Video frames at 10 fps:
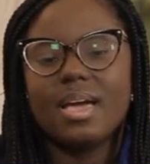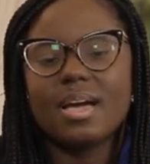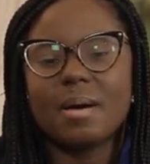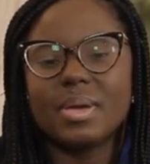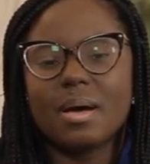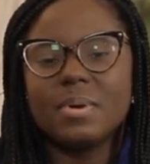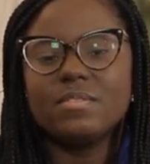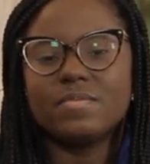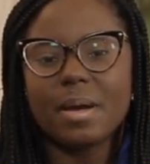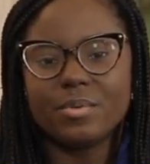Coming up
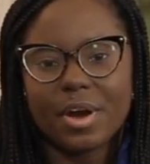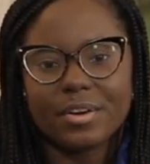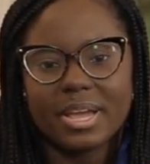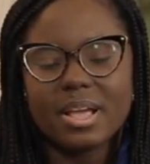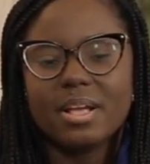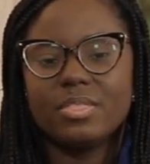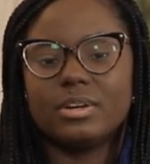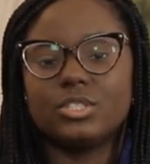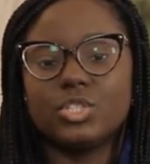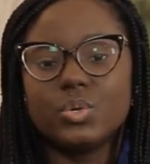in February,
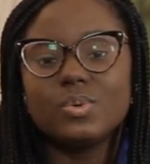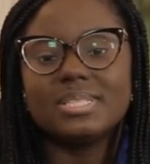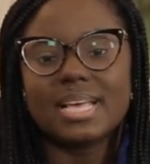there are two